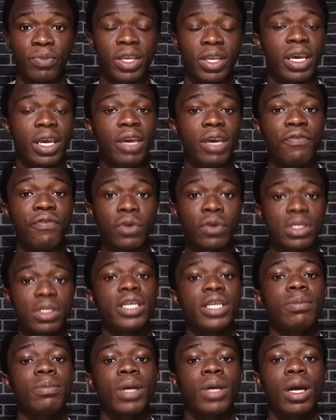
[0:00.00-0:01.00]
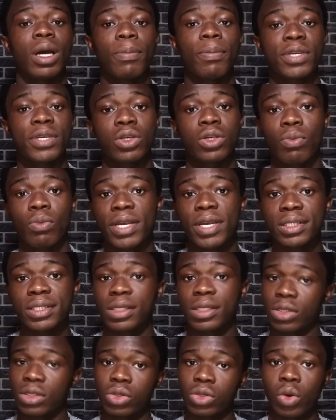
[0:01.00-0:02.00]
A 48 megapixel main
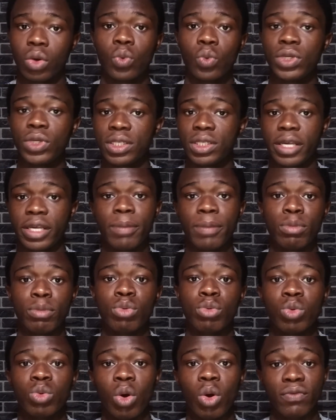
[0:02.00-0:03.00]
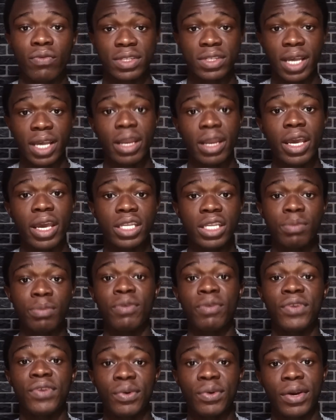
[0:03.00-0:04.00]
sensor which is capable of 1080p
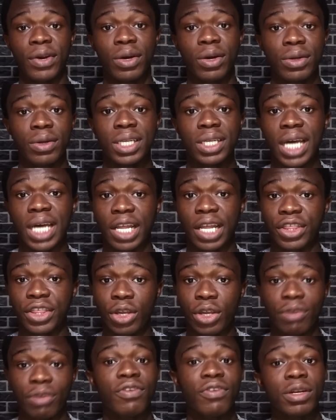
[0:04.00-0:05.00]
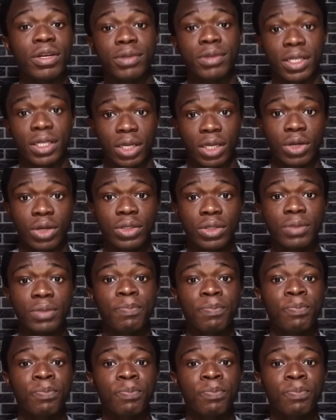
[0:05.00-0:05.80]
video recording at 30 frames per second,